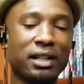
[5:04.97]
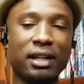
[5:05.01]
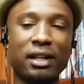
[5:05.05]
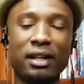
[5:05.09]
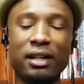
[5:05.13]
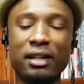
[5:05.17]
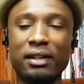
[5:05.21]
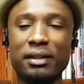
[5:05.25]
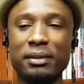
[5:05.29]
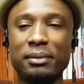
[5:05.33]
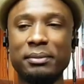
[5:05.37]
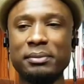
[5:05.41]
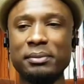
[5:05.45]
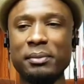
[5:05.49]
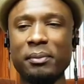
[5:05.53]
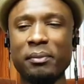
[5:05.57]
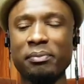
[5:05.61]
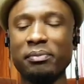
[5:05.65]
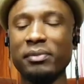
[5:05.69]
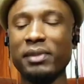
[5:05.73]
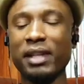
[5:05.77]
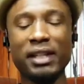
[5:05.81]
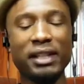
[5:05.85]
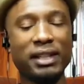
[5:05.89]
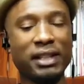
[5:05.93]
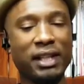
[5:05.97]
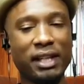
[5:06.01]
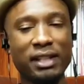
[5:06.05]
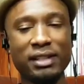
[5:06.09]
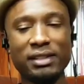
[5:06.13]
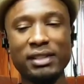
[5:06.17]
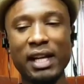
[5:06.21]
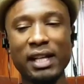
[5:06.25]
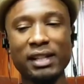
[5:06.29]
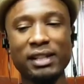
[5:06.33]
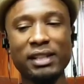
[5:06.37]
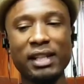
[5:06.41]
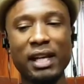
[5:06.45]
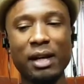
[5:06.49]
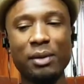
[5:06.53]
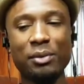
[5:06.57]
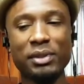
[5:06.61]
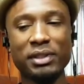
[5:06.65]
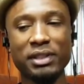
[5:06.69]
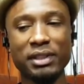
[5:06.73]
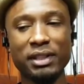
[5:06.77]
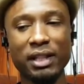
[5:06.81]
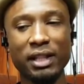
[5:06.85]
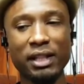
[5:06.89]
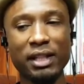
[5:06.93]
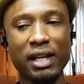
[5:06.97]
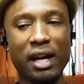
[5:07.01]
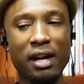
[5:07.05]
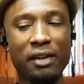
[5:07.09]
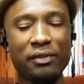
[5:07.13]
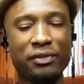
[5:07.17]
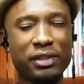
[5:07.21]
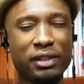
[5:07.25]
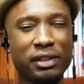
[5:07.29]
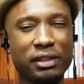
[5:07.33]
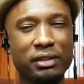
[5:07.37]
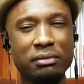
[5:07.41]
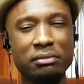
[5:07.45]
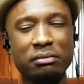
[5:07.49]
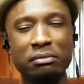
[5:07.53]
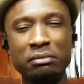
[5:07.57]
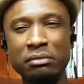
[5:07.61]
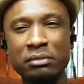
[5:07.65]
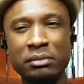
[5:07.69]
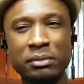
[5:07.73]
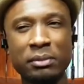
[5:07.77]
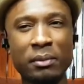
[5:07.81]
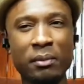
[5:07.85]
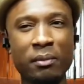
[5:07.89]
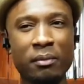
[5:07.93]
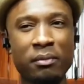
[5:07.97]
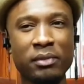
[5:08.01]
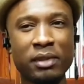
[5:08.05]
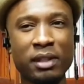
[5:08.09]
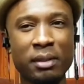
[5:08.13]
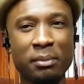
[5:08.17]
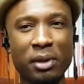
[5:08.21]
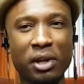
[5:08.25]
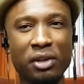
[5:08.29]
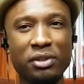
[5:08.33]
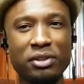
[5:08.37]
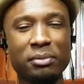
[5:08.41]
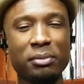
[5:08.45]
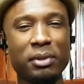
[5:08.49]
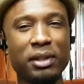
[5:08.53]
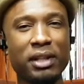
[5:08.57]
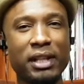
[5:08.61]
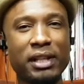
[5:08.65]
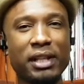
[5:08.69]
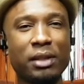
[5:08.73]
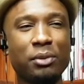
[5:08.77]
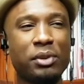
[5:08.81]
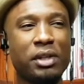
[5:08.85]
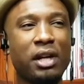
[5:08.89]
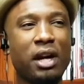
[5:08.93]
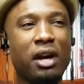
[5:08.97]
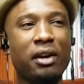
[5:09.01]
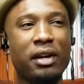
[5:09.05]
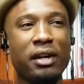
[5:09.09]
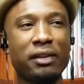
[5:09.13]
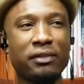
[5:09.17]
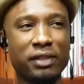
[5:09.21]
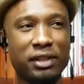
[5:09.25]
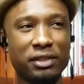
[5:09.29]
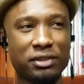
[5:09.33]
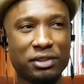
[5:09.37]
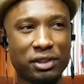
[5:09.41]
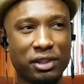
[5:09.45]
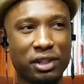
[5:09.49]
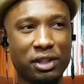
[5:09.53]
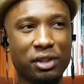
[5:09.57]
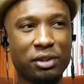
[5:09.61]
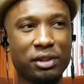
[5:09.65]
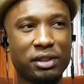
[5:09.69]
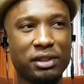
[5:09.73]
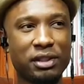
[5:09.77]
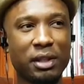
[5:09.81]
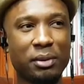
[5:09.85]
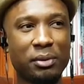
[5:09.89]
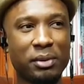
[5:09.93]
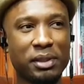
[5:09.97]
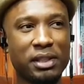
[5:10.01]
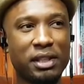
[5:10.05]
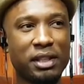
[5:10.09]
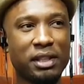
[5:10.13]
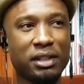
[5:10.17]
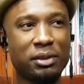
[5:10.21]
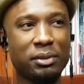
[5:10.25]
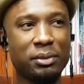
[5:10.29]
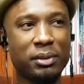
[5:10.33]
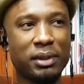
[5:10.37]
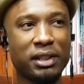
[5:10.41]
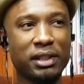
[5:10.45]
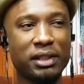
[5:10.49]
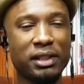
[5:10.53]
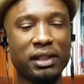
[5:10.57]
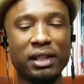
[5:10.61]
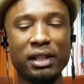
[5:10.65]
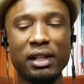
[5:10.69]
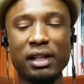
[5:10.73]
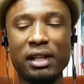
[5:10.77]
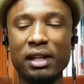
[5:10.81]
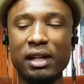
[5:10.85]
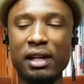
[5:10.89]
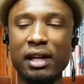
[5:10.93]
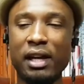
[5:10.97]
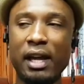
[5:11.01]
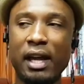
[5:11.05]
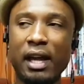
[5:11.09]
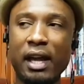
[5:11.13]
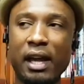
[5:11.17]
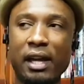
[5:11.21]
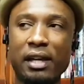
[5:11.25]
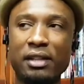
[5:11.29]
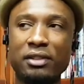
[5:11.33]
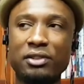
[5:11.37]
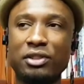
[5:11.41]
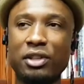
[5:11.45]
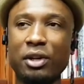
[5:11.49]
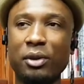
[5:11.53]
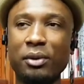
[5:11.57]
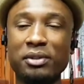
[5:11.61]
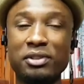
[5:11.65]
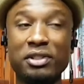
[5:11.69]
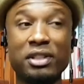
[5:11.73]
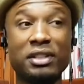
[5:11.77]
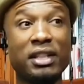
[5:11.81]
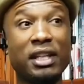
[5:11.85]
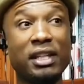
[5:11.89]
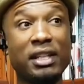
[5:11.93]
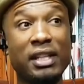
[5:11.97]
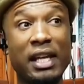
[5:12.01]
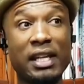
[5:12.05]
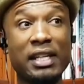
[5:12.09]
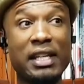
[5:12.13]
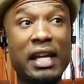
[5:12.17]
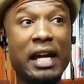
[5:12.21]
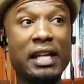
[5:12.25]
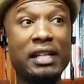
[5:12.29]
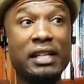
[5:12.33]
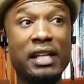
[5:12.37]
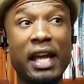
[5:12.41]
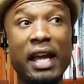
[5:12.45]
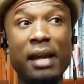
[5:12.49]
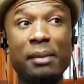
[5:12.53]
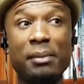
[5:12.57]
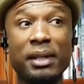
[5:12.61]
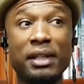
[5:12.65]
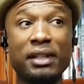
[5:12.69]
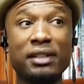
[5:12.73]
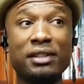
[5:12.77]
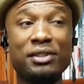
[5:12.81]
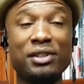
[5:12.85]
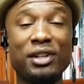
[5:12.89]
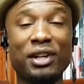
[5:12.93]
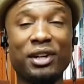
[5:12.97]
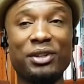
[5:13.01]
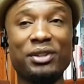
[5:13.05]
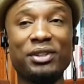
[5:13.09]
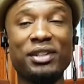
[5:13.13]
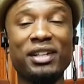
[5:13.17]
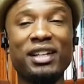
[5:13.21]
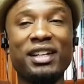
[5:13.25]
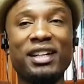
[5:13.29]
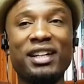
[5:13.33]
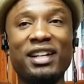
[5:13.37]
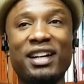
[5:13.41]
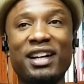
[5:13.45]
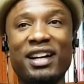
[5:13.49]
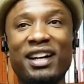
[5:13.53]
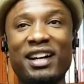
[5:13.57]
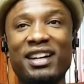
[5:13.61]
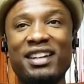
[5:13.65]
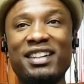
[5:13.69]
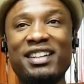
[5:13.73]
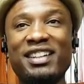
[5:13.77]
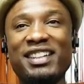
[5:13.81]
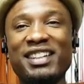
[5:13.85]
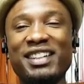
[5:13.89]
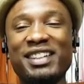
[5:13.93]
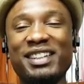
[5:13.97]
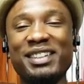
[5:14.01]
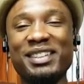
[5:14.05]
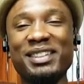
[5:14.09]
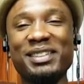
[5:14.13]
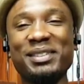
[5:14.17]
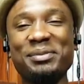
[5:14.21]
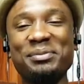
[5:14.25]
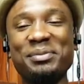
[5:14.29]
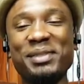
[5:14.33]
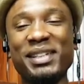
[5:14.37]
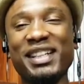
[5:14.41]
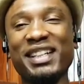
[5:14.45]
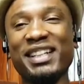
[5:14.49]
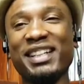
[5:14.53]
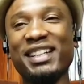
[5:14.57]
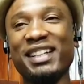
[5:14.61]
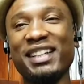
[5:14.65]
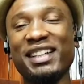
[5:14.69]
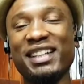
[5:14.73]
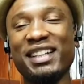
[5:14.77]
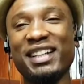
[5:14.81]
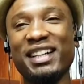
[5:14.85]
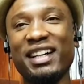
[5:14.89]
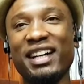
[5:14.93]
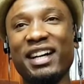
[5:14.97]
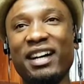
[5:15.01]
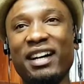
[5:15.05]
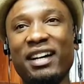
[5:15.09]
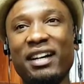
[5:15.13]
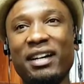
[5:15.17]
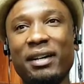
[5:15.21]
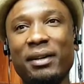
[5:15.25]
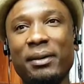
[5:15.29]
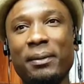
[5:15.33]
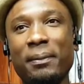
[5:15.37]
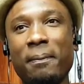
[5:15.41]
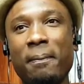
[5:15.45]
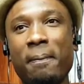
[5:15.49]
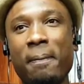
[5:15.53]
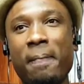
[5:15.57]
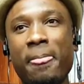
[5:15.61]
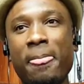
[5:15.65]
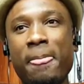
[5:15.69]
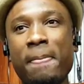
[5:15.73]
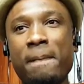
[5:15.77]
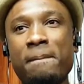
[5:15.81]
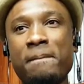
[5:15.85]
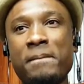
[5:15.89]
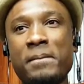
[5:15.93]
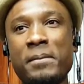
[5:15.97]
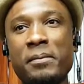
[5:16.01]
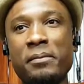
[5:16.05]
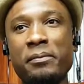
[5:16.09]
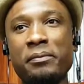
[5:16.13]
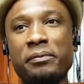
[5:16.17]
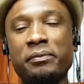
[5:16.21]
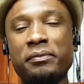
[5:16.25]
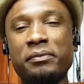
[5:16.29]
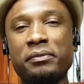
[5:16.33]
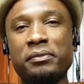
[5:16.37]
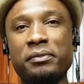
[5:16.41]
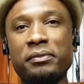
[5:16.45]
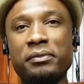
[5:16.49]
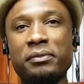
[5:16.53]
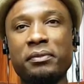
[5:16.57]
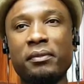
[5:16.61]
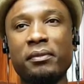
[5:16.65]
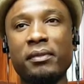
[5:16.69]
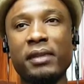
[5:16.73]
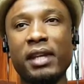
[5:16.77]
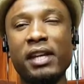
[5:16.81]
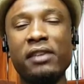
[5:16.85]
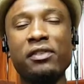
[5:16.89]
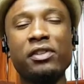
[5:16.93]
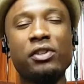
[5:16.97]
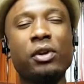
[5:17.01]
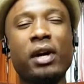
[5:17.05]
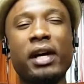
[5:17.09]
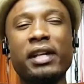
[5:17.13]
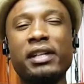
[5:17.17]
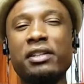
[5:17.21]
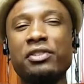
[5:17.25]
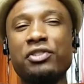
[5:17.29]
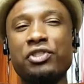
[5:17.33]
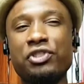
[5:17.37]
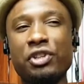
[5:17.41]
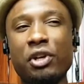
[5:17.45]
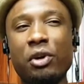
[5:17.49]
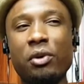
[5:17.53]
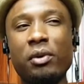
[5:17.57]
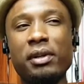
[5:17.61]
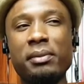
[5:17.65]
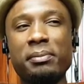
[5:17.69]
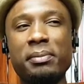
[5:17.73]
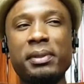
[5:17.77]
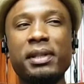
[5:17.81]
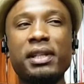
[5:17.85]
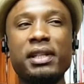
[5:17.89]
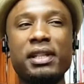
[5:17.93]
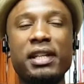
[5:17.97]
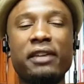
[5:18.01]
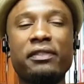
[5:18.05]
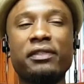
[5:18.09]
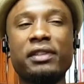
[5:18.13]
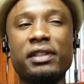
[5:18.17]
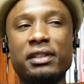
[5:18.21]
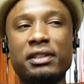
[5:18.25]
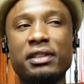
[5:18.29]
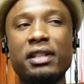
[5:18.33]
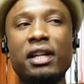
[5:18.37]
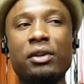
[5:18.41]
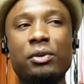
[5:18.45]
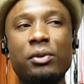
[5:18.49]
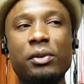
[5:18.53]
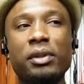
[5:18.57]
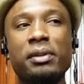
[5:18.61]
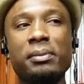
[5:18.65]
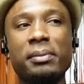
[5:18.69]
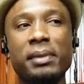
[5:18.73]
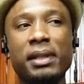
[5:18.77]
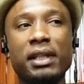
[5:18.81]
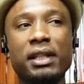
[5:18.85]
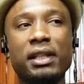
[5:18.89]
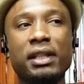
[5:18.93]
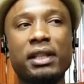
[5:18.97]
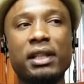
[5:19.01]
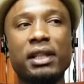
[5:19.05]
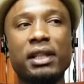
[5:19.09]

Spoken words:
And again, it's not that I wasn't a confident person, but I think we all have insecurities that we deal with. And so just in that dynamic, um, um, even though I didn't show it, but it definitely stuck with me.